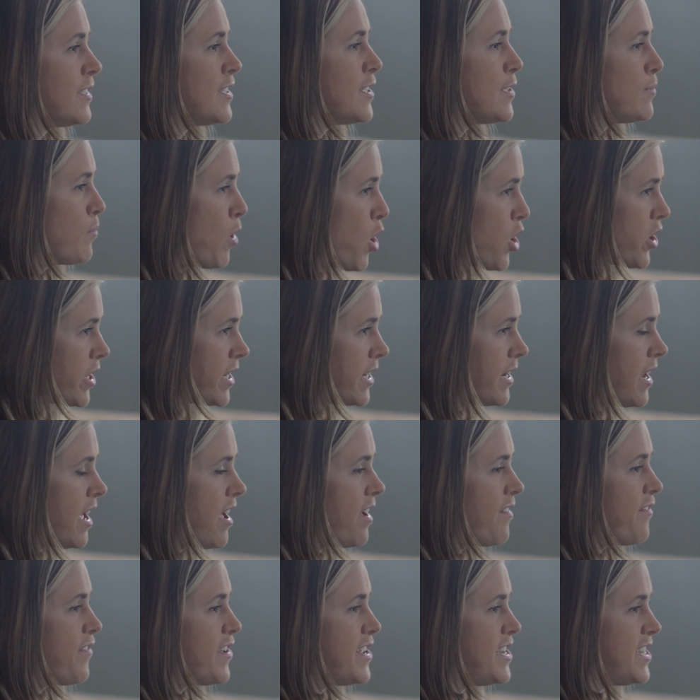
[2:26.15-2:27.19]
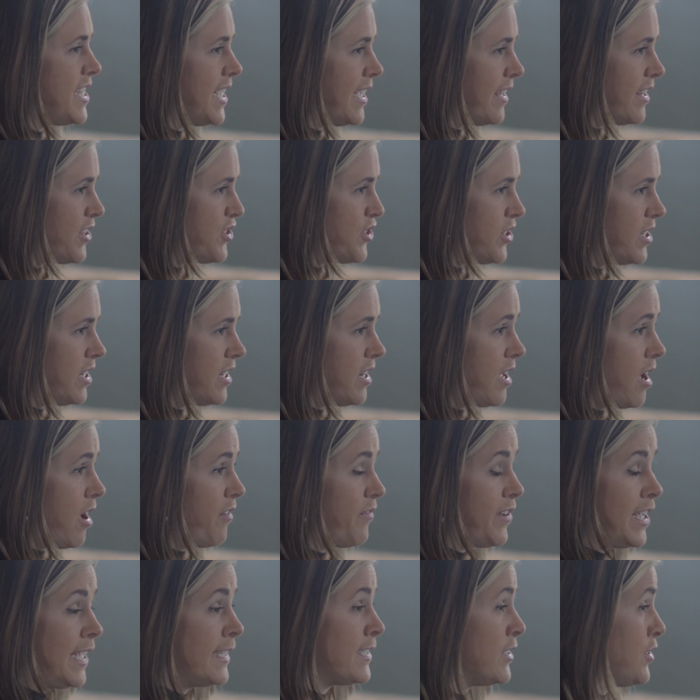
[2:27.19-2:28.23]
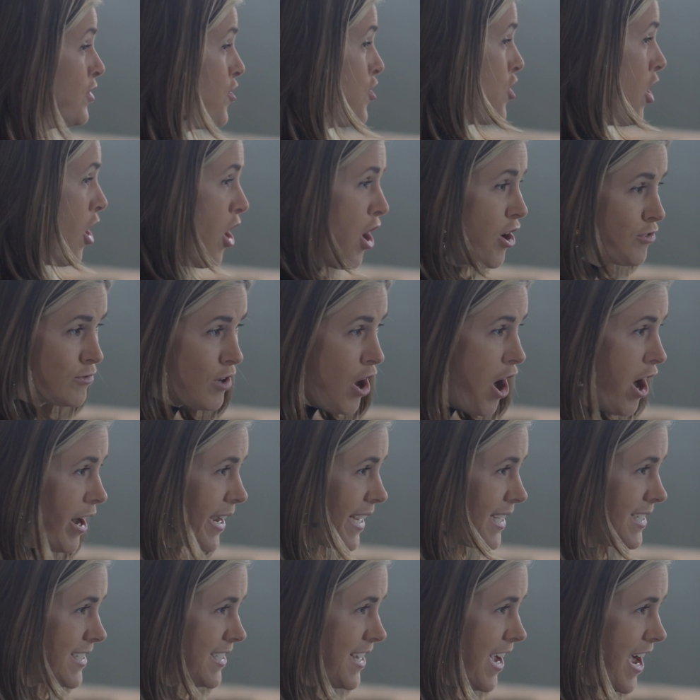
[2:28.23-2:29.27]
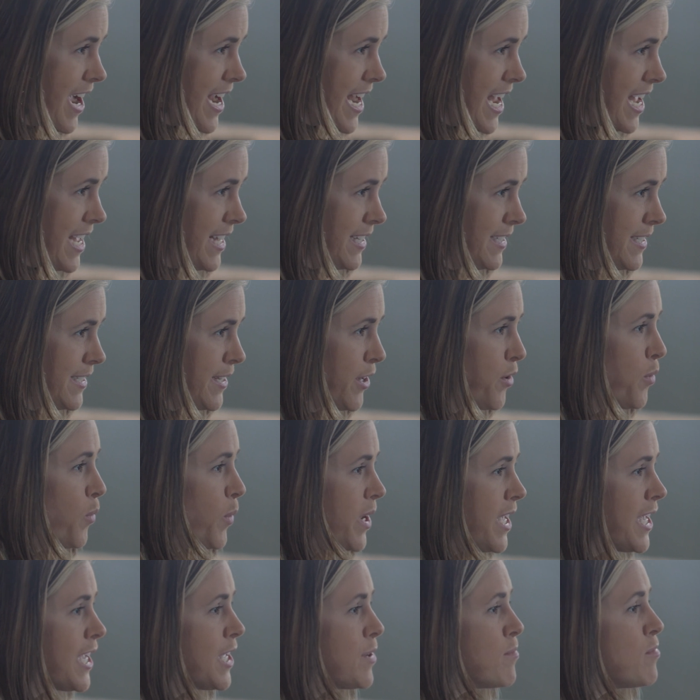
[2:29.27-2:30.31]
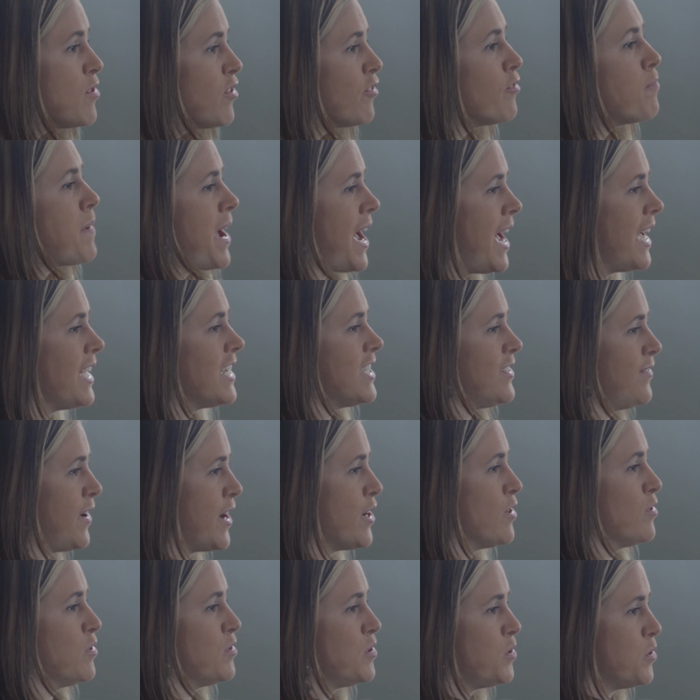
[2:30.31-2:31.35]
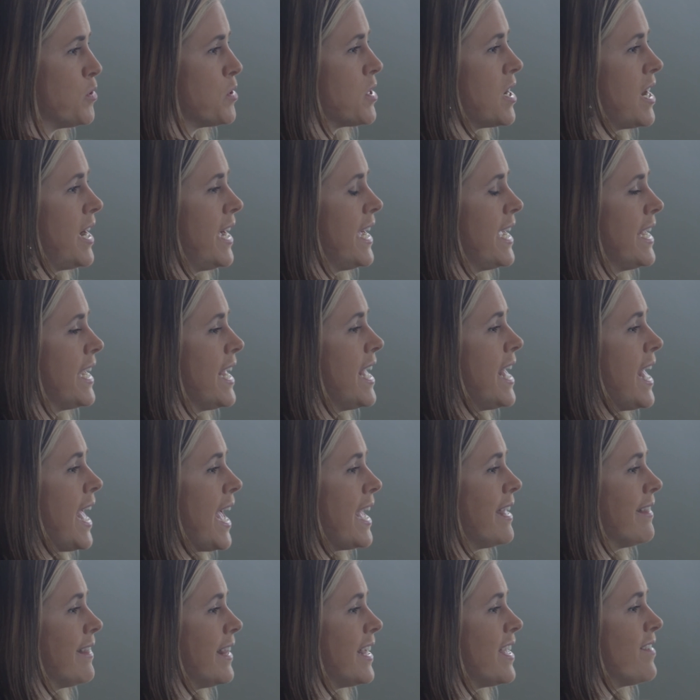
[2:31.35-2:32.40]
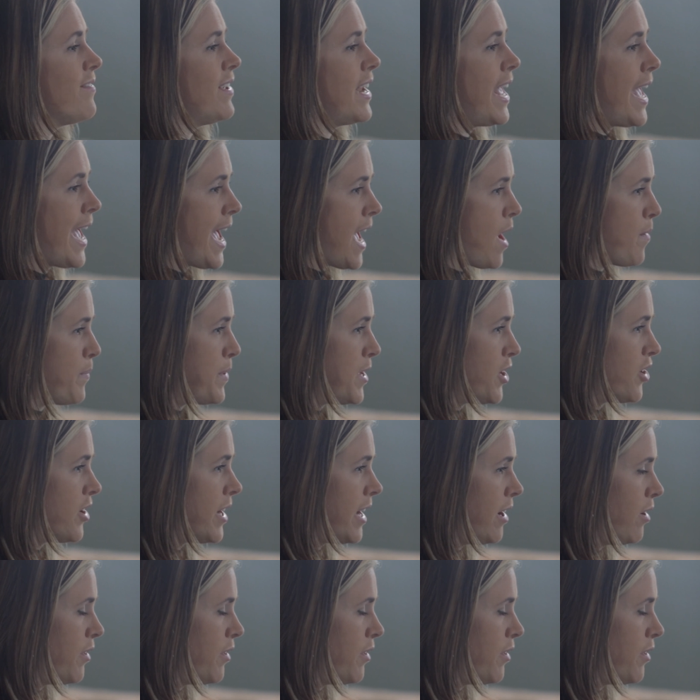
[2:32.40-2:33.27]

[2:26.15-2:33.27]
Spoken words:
smart enough, intelligent enough. It's not rocket science. We can move past vinyl chloride and live in a happier,